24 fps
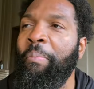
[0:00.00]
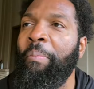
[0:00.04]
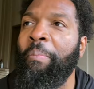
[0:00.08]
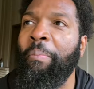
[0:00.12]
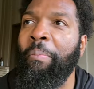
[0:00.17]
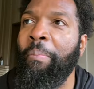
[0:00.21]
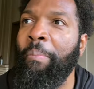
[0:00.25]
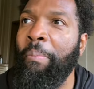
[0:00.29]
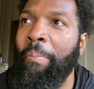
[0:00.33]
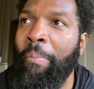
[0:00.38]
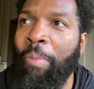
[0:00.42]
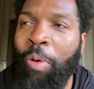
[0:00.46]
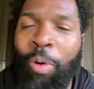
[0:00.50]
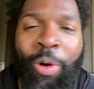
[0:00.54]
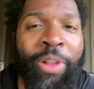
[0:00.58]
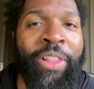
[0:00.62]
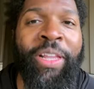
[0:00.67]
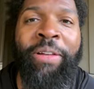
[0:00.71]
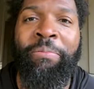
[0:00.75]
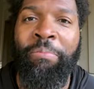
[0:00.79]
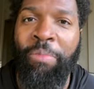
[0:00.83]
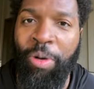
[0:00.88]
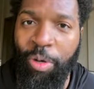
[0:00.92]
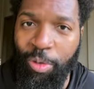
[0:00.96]
more
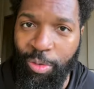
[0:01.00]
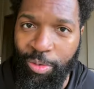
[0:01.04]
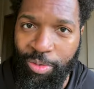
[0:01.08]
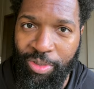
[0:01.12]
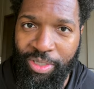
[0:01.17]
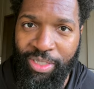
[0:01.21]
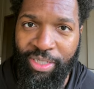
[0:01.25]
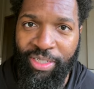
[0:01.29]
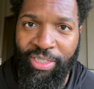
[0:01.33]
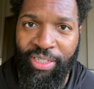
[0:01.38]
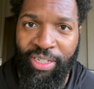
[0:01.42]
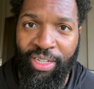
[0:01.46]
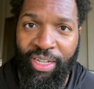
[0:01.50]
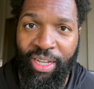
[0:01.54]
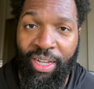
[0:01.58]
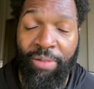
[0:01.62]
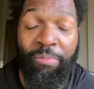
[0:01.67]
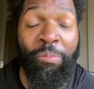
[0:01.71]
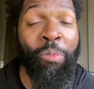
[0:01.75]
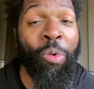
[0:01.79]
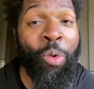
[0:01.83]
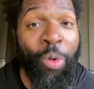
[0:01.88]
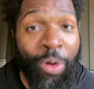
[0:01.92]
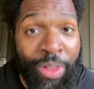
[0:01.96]
than most
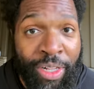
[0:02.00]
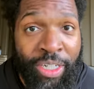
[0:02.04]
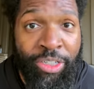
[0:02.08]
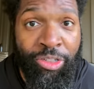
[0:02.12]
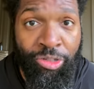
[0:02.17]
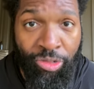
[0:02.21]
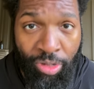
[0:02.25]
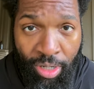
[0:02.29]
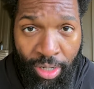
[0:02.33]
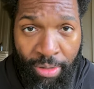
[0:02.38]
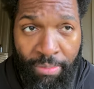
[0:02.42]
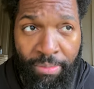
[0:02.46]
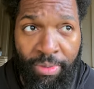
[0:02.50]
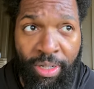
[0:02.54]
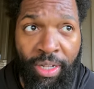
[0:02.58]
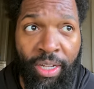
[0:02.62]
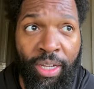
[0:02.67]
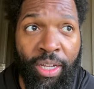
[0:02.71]
and more than Trump